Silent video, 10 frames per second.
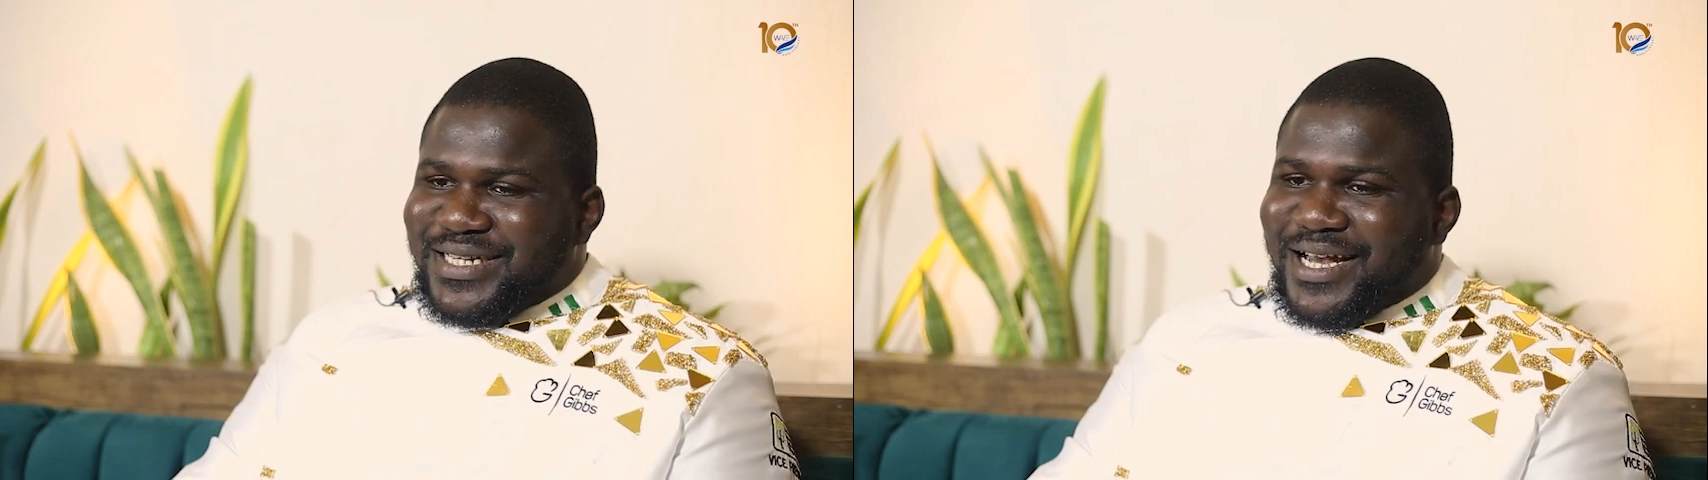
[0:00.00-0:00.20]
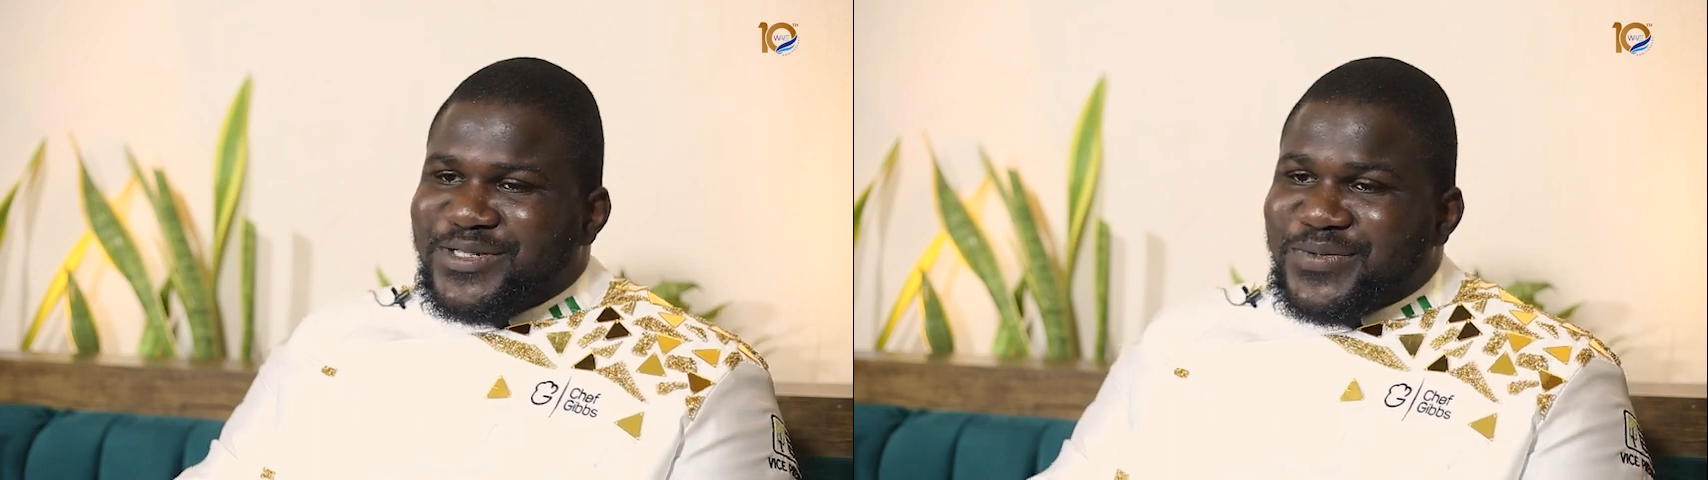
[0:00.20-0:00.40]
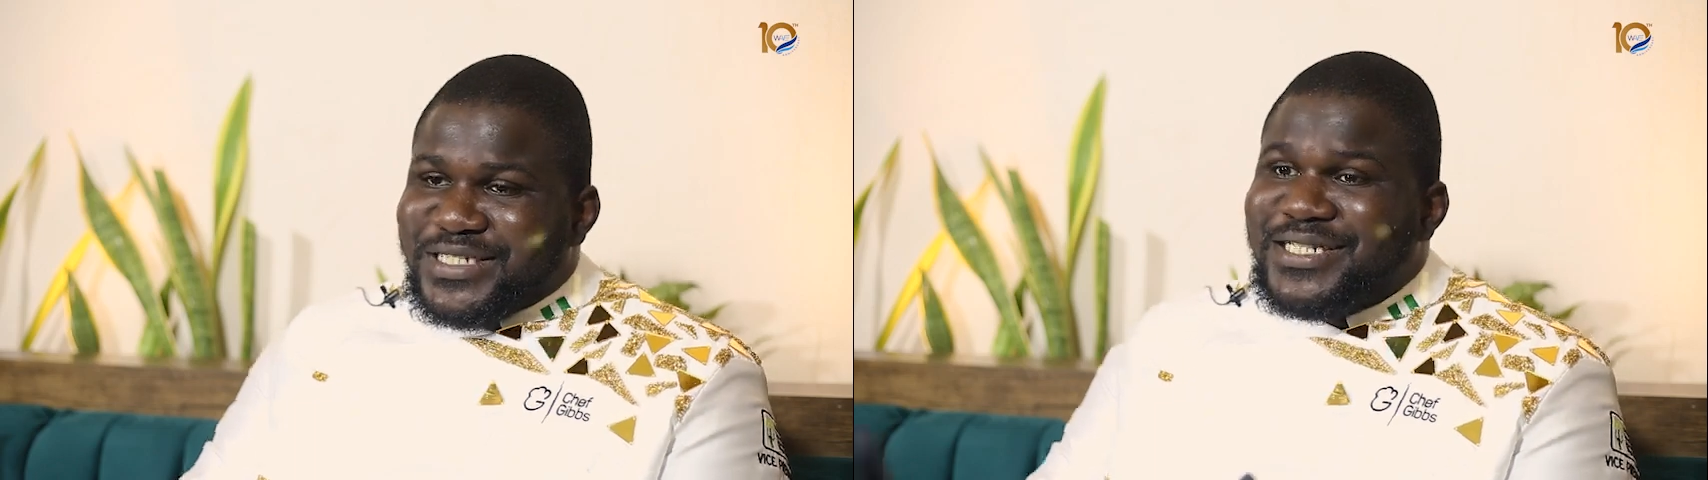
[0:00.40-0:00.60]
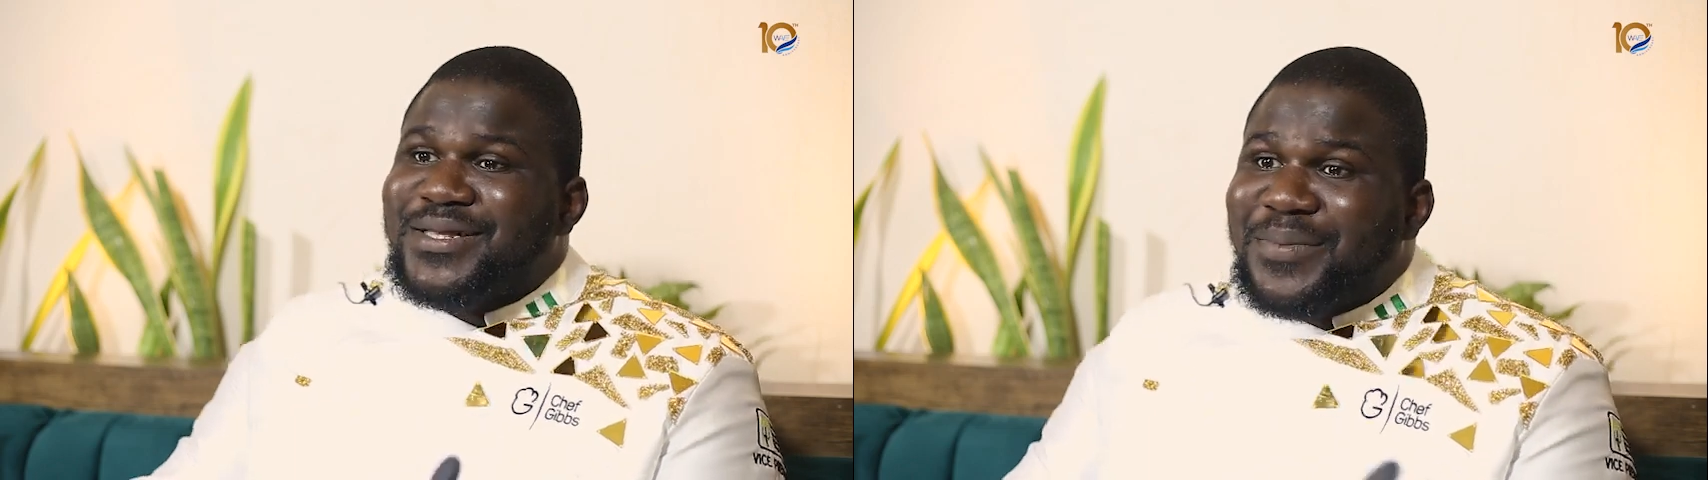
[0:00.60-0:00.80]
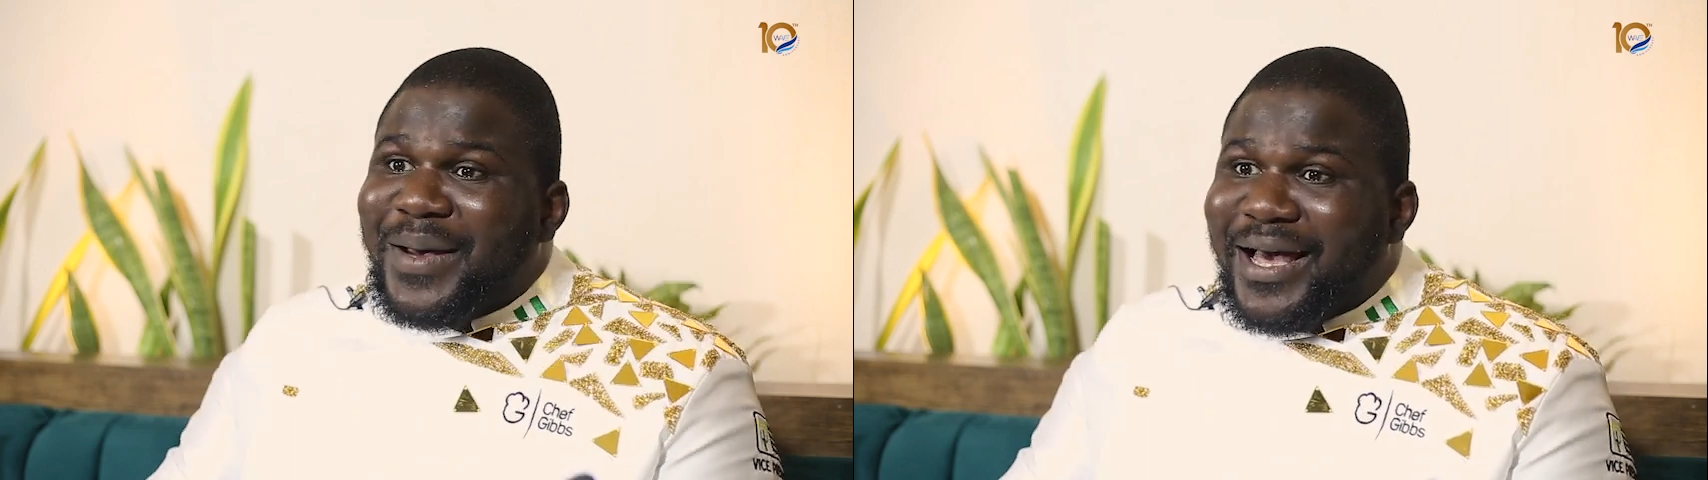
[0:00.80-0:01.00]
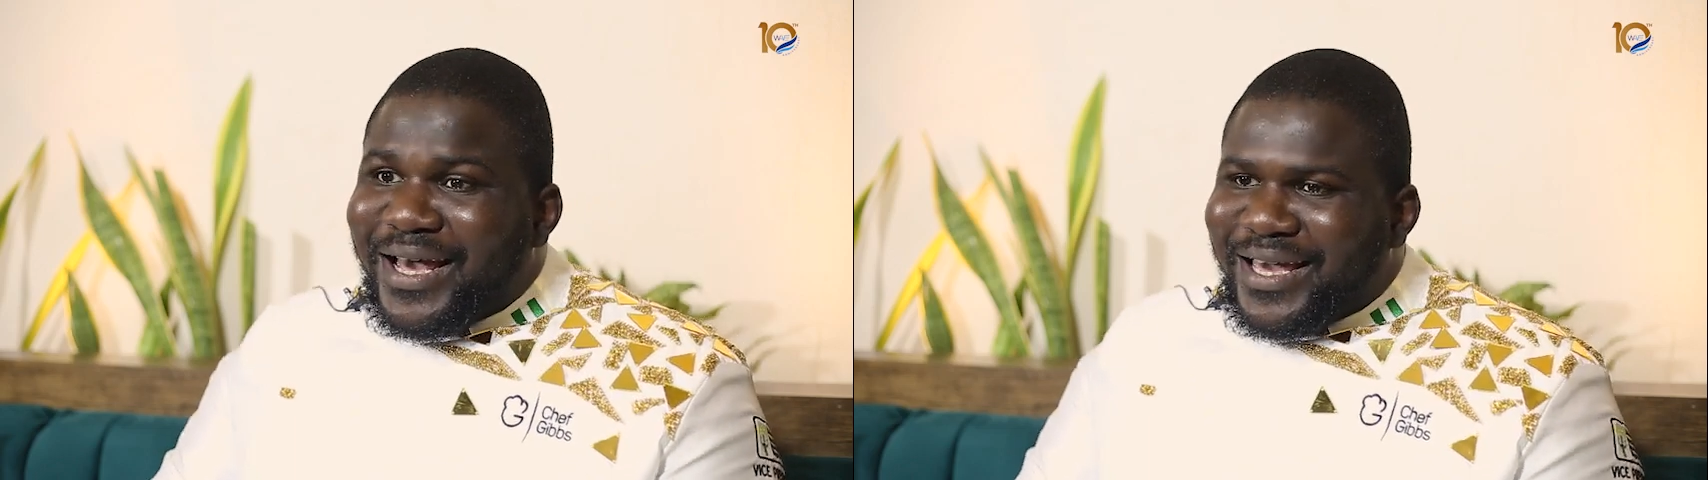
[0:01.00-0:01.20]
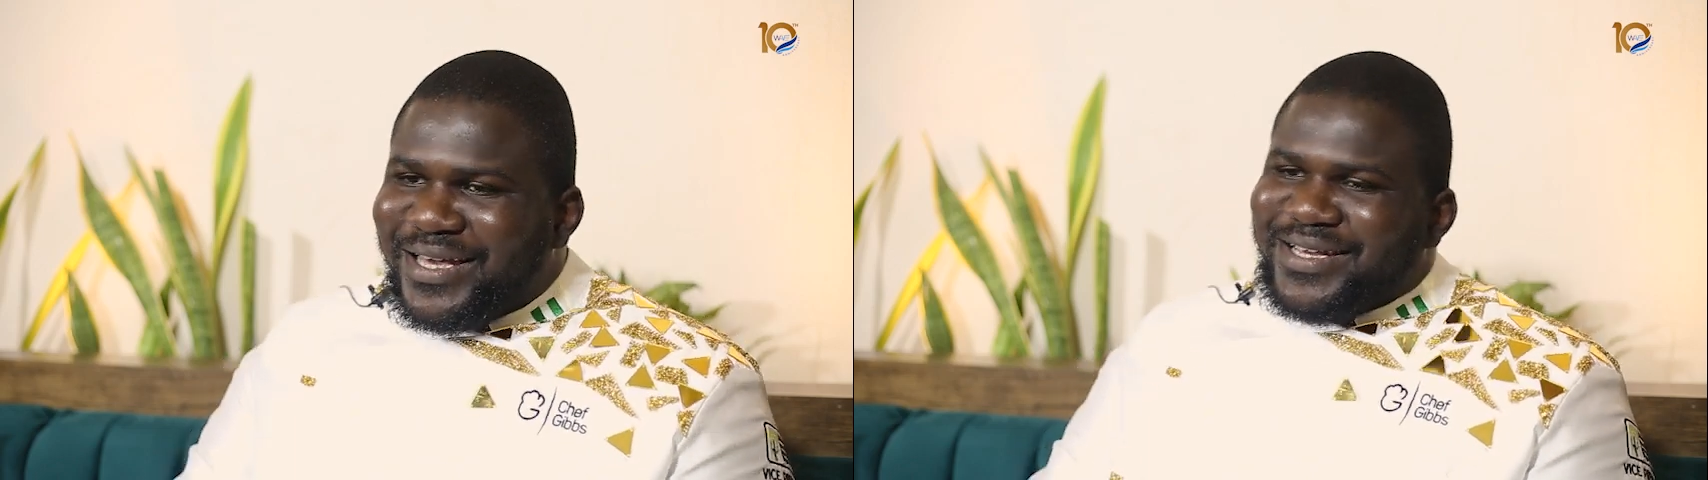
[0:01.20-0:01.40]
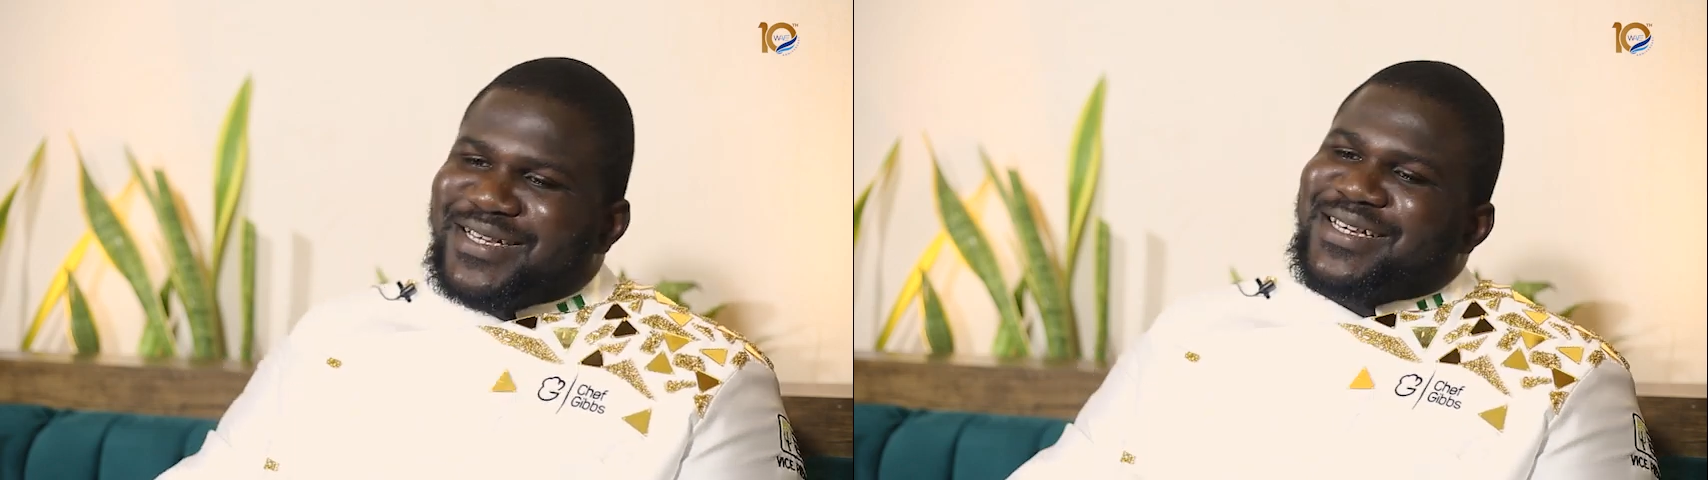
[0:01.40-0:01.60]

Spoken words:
How do we share the pie?